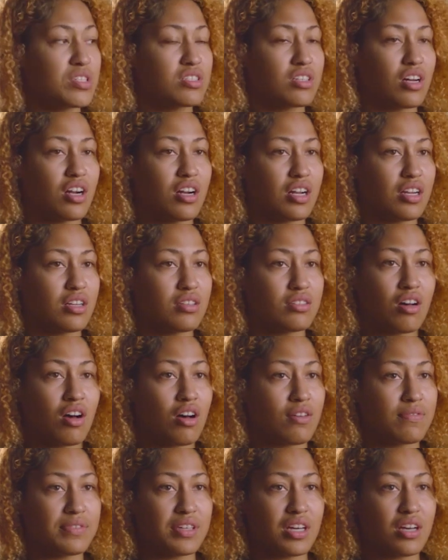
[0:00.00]
started
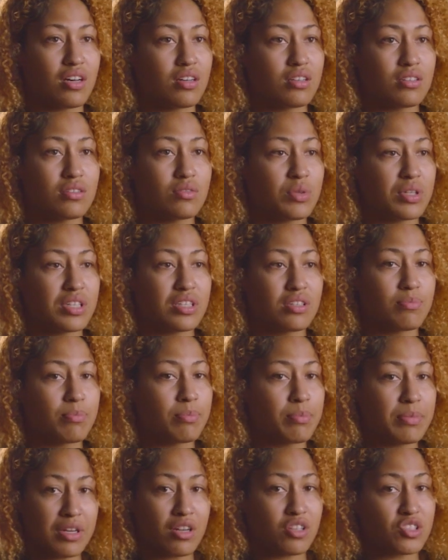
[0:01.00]
off young with,
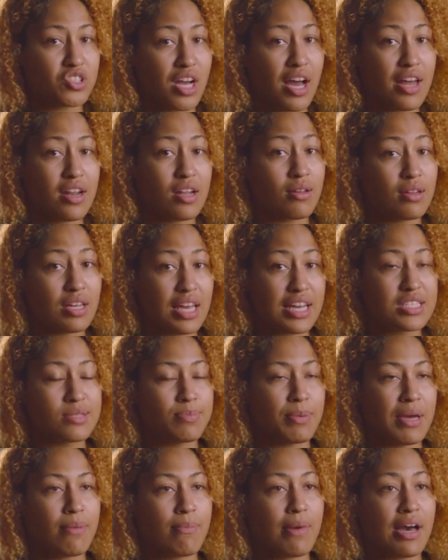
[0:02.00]
trying to
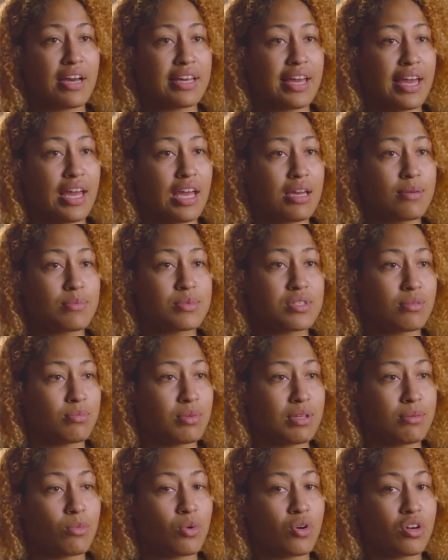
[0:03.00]
expand my game to
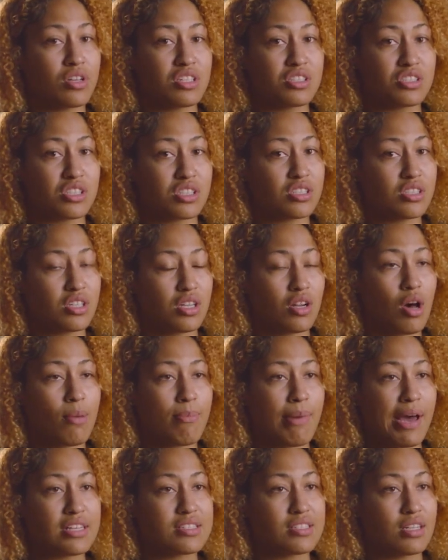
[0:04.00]
be more than just, a
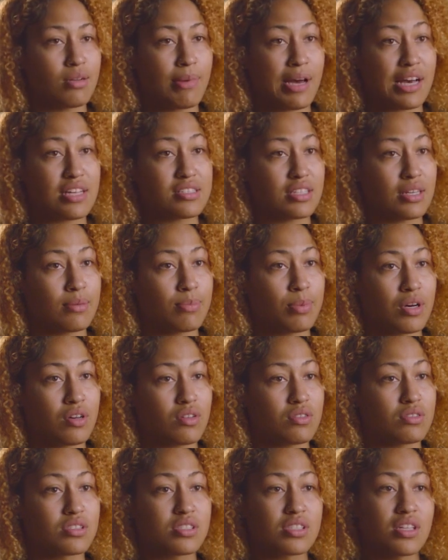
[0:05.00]
back-to-the-basket
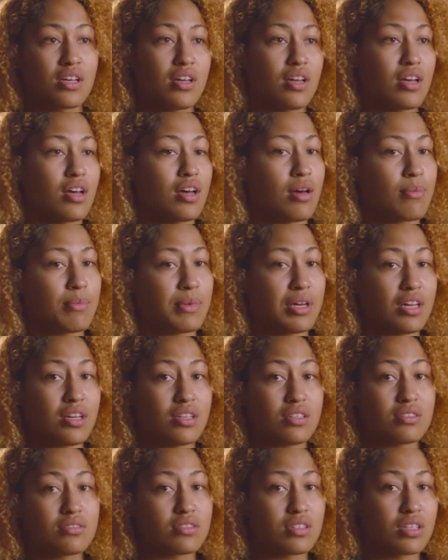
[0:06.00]
post.
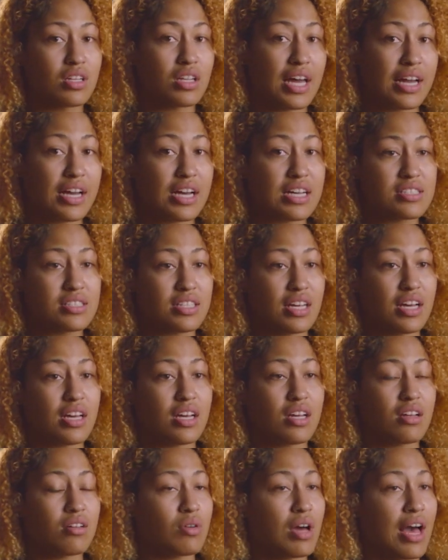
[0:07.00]
Like I
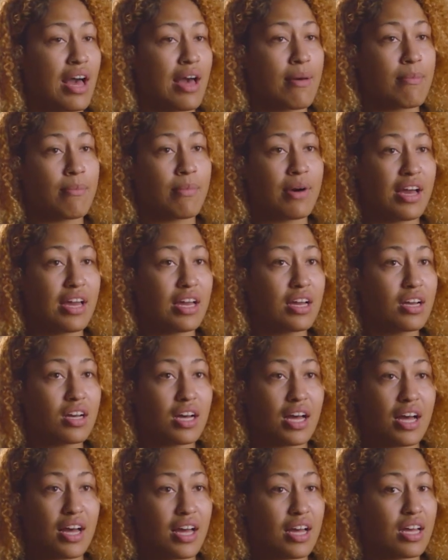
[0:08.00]
said, I had Mike,
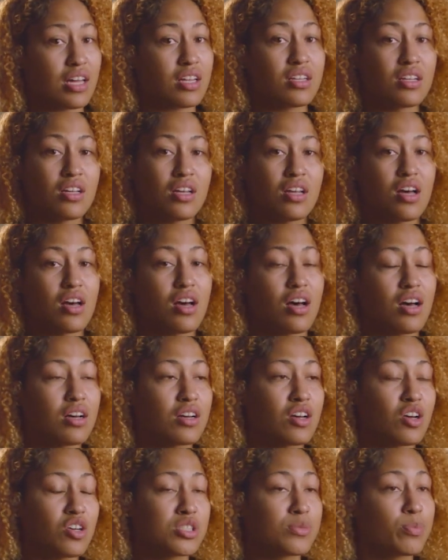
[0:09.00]
I
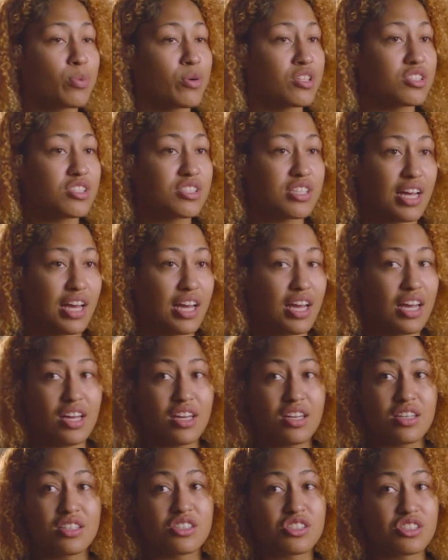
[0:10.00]
had Coach
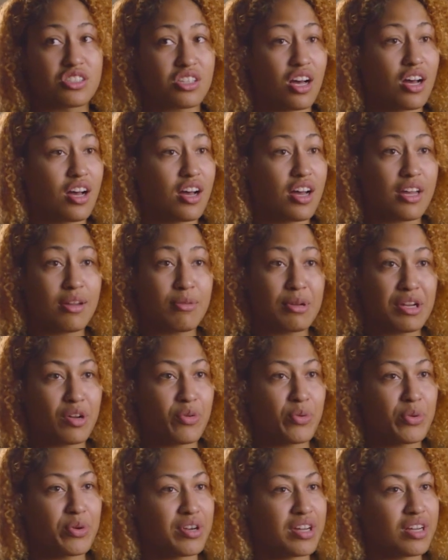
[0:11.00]
Porche, Sean, we
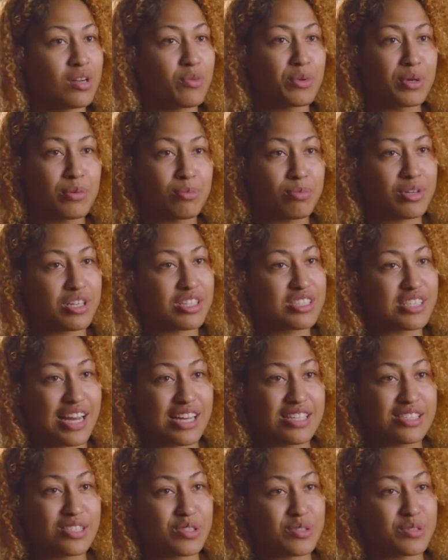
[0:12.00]
were in the Woodbridge
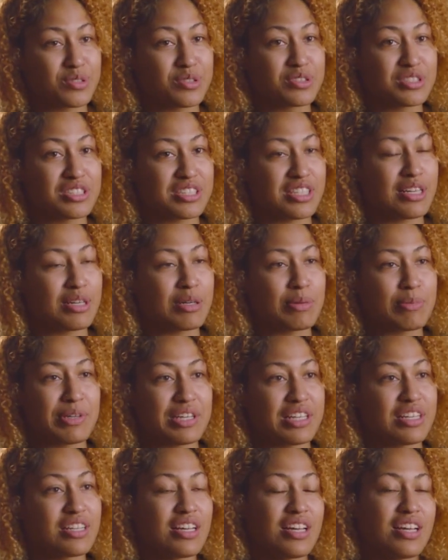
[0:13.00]
High School gym,
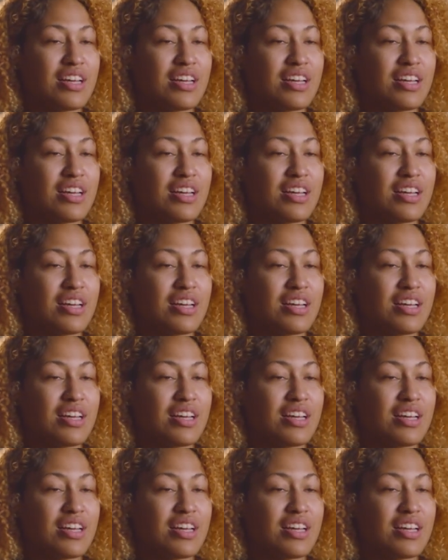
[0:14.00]
and,